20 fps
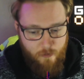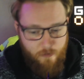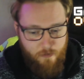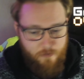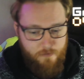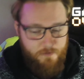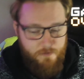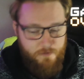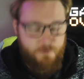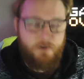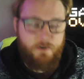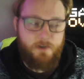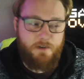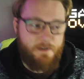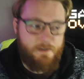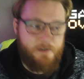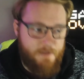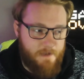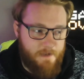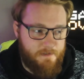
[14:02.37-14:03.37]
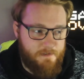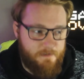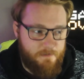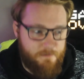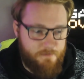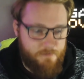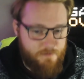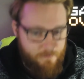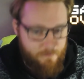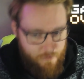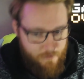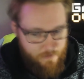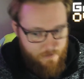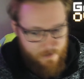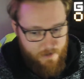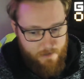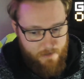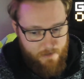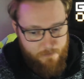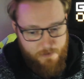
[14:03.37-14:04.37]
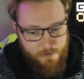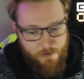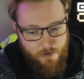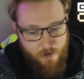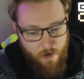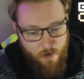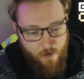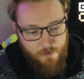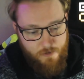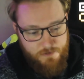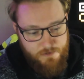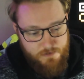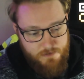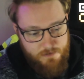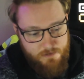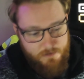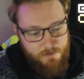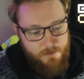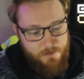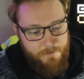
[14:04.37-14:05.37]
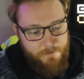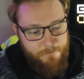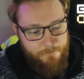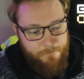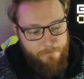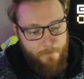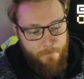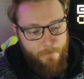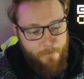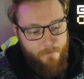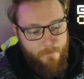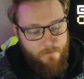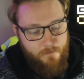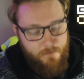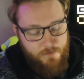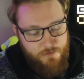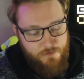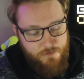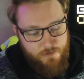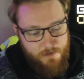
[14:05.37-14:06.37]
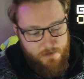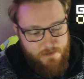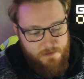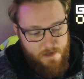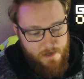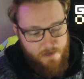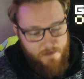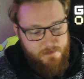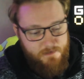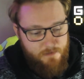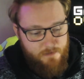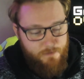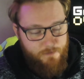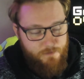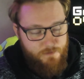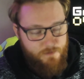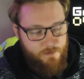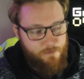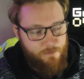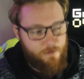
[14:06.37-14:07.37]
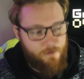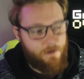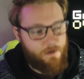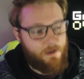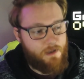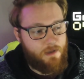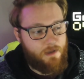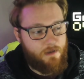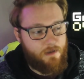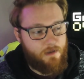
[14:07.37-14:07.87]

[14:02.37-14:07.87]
than trying to take someone's community, because you try and take someone's community,